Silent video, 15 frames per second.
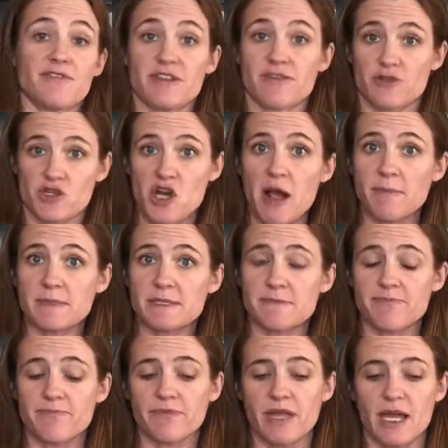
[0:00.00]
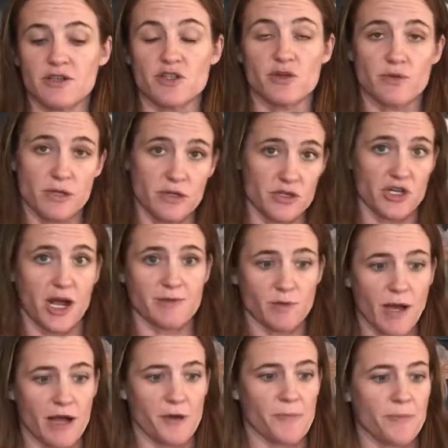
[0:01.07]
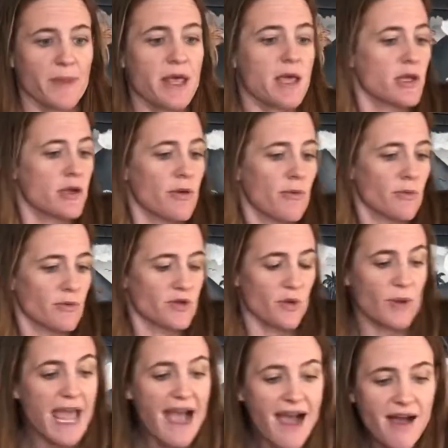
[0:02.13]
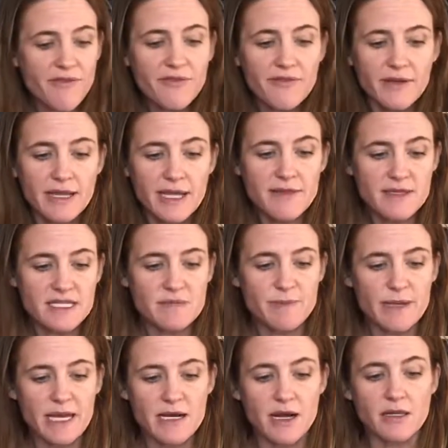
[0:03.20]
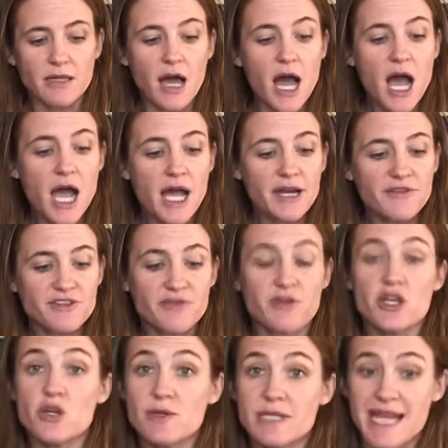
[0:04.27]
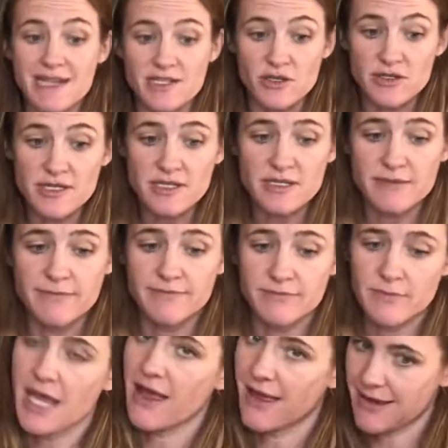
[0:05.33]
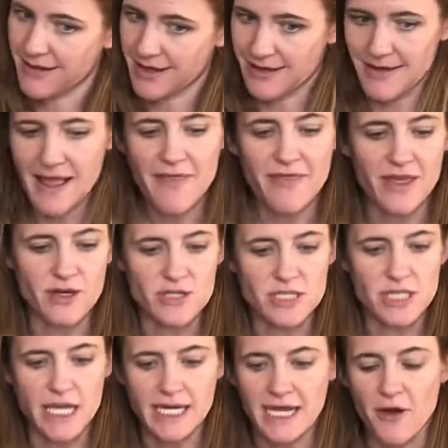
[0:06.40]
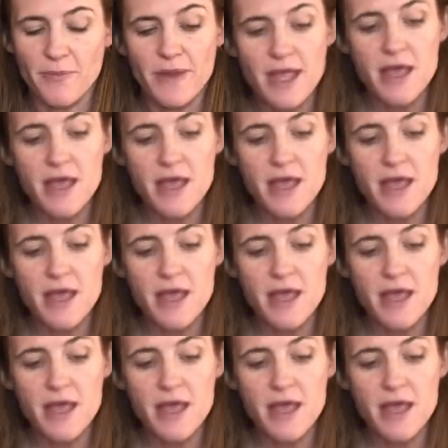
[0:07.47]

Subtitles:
different jobs and do their jobs well. So we have in this bin a lot of different utensils that are sliding out.